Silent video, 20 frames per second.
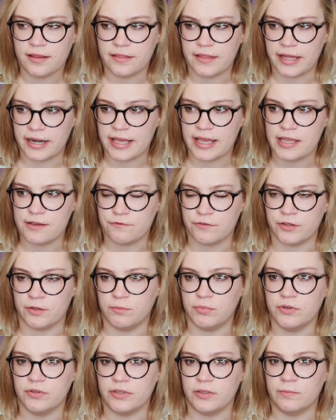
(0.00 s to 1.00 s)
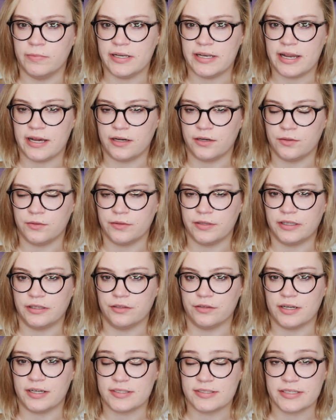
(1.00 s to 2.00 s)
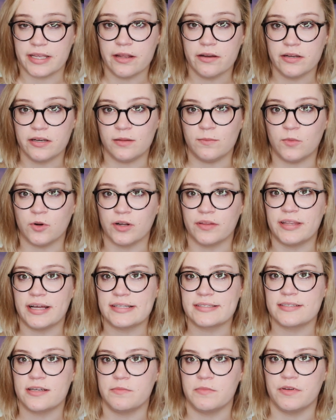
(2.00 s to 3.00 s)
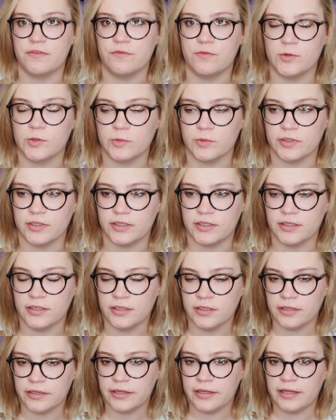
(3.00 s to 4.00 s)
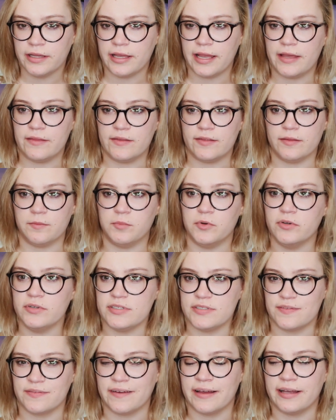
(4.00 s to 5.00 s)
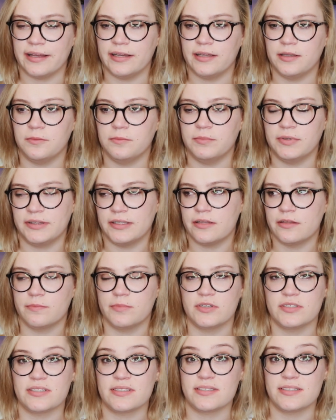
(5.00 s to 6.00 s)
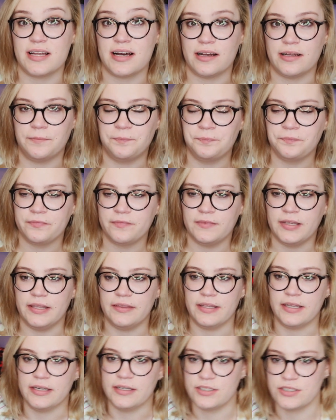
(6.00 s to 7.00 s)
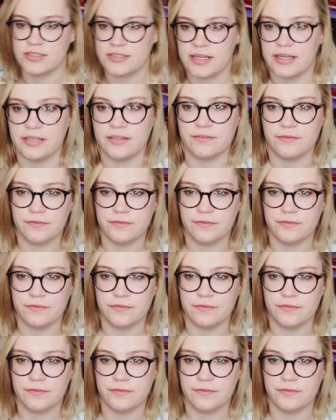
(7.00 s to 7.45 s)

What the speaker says: that hate for the bully, but now that they're not scared anymore, that's coming forward. And then the bully's fine, but the other person's not. And then it just kind